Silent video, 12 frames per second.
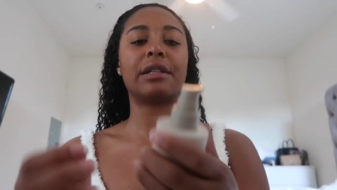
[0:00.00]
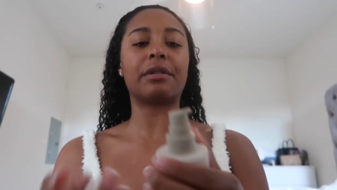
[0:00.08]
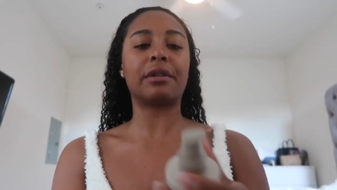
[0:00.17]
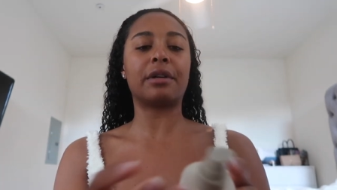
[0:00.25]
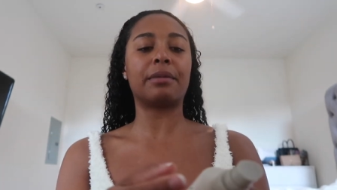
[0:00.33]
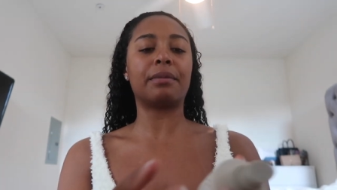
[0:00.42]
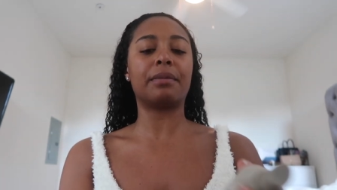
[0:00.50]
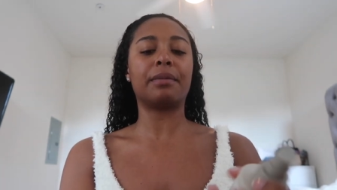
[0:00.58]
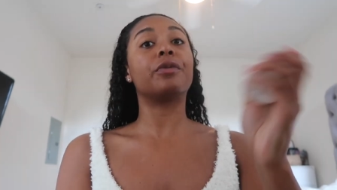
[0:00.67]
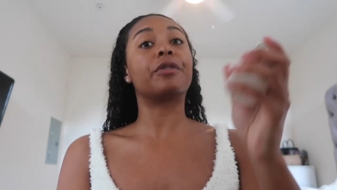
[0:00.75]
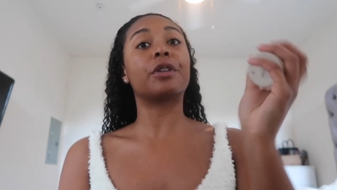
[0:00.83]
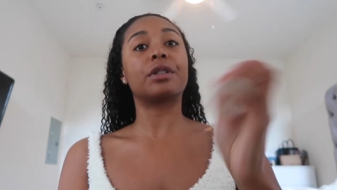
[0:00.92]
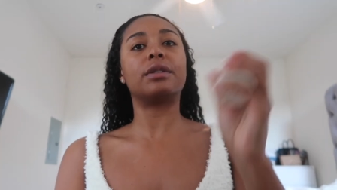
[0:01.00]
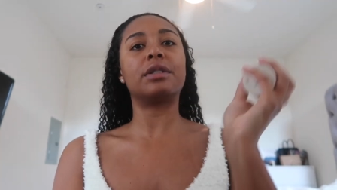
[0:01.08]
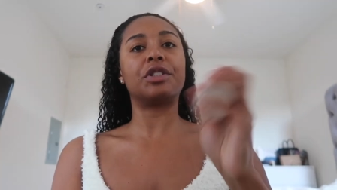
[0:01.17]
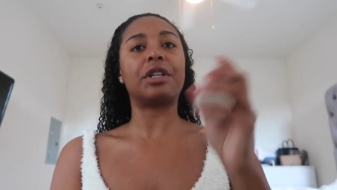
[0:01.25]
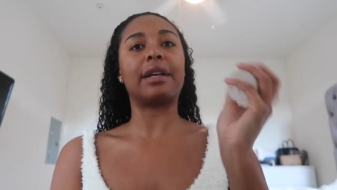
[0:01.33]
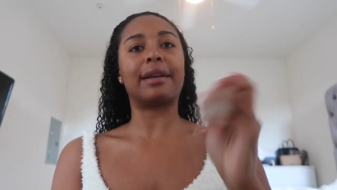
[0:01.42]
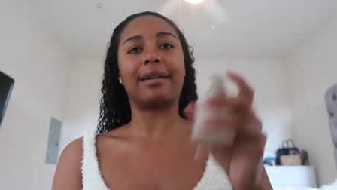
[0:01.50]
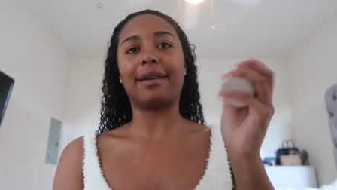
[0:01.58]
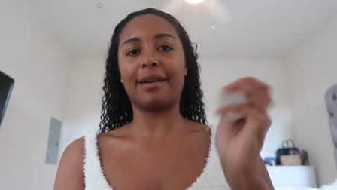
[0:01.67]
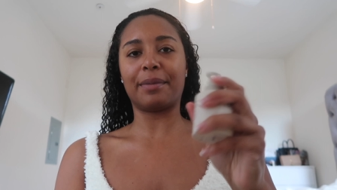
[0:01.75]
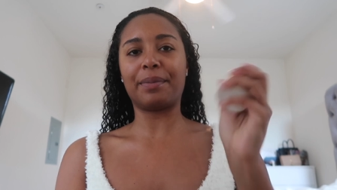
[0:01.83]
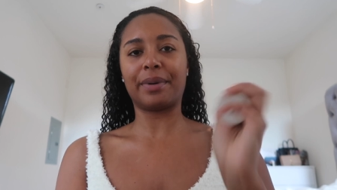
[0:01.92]
Serum. First, shake it
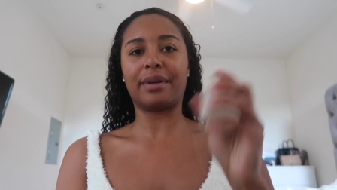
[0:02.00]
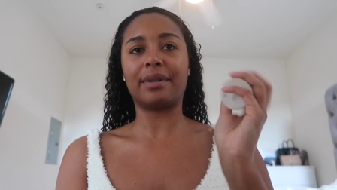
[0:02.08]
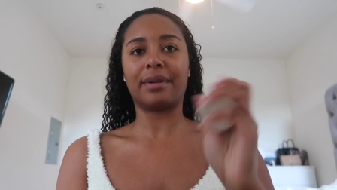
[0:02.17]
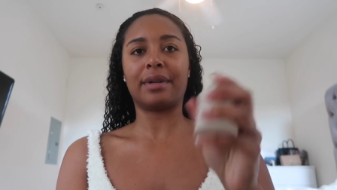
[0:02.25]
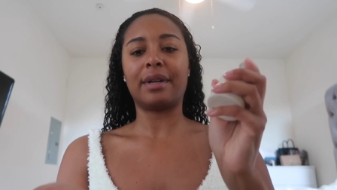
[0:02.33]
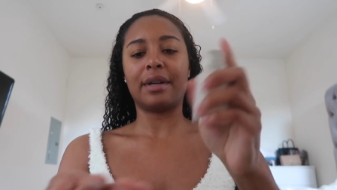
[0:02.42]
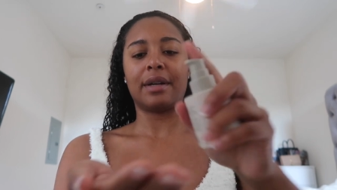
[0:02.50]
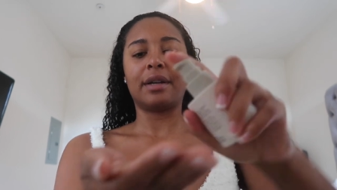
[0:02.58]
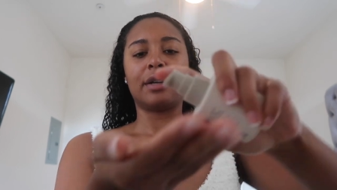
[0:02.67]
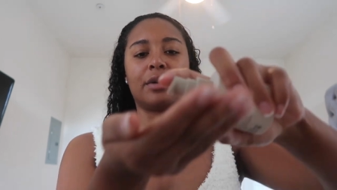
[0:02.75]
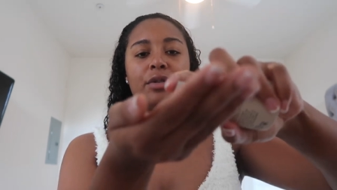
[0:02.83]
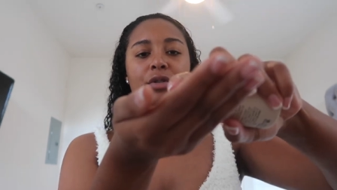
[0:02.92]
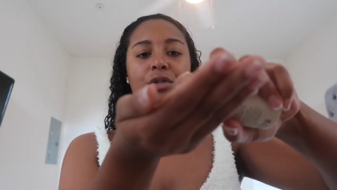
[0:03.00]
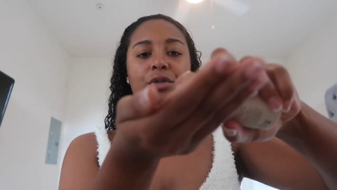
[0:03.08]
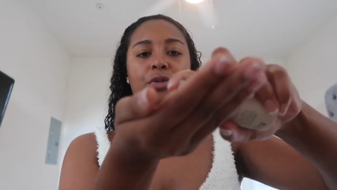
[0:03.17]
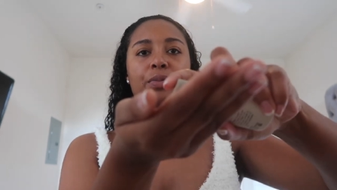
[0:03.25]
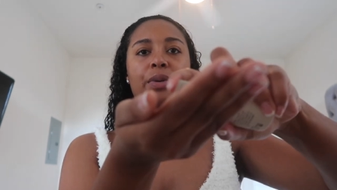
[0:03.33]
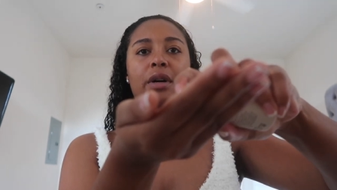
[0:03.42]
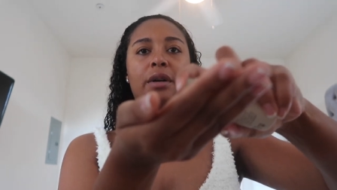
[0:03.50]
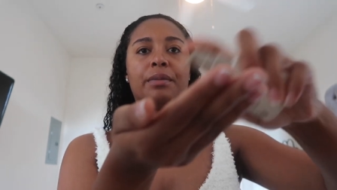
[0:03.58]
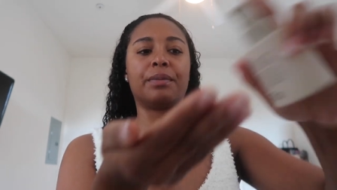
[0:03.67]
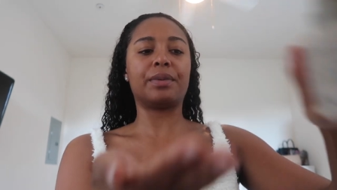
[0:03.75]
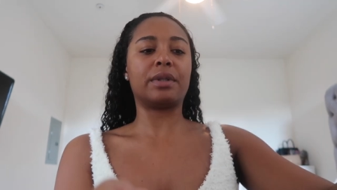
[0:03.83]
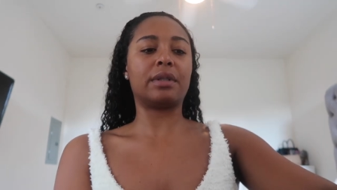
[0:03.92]
up, two
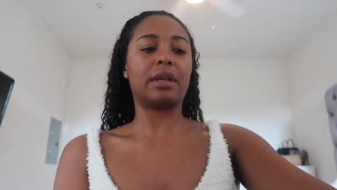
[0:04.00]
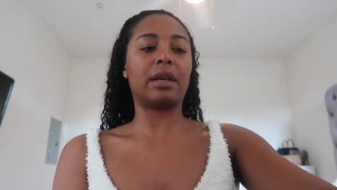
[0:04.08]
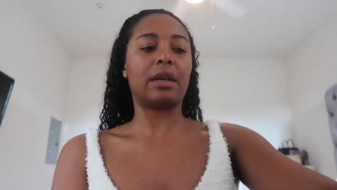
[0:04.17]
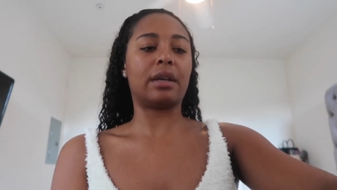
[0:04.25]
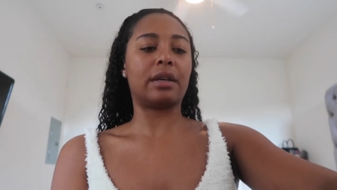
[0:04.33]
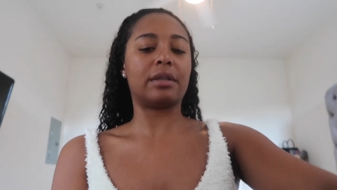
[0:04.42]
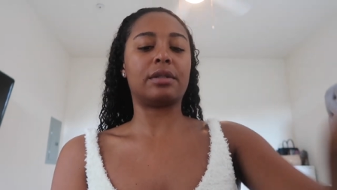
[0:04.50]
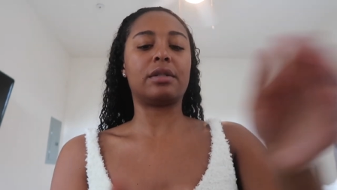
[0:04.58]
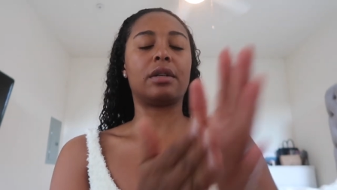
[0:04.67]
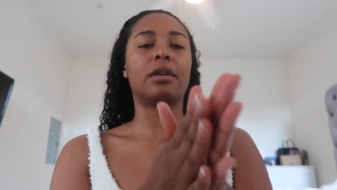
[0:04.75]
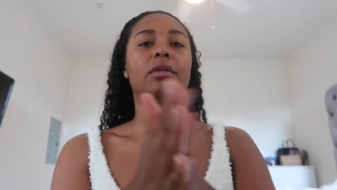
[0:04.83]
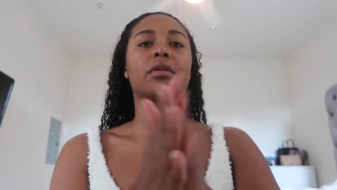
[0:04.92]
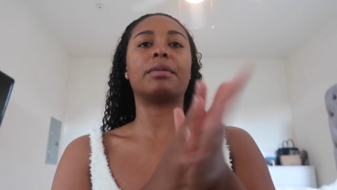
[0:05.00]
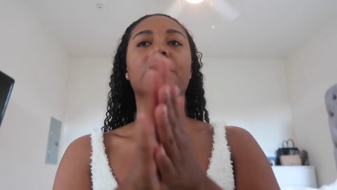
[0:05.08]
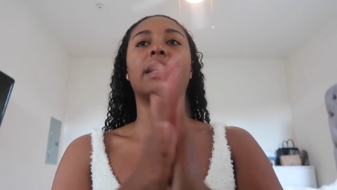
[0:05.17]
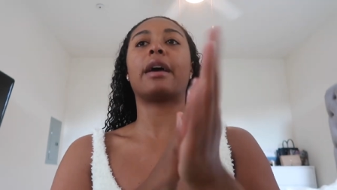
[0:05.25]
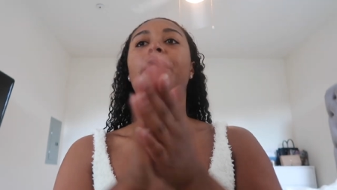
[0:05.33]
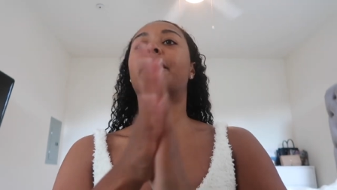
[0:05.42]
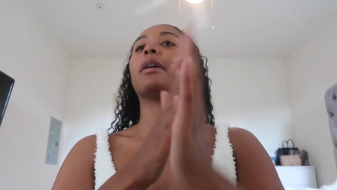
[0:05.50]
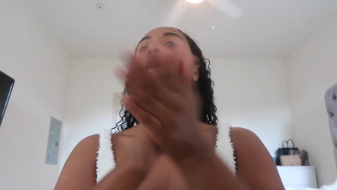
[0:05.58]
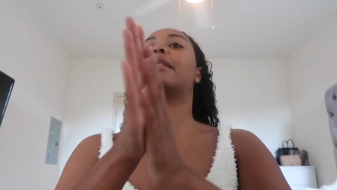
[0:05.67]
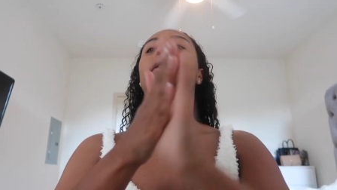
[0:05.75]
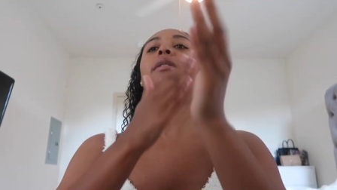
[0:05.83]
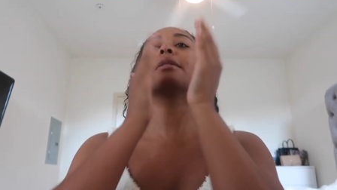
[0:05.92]
pumps, and rub together
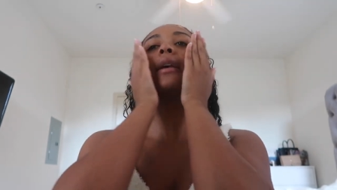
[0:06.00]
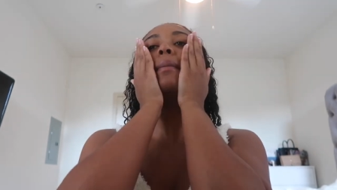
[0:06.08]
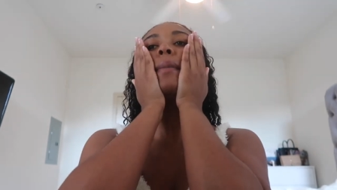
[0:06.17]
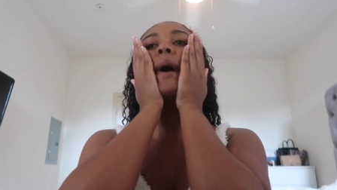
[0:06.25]
in the same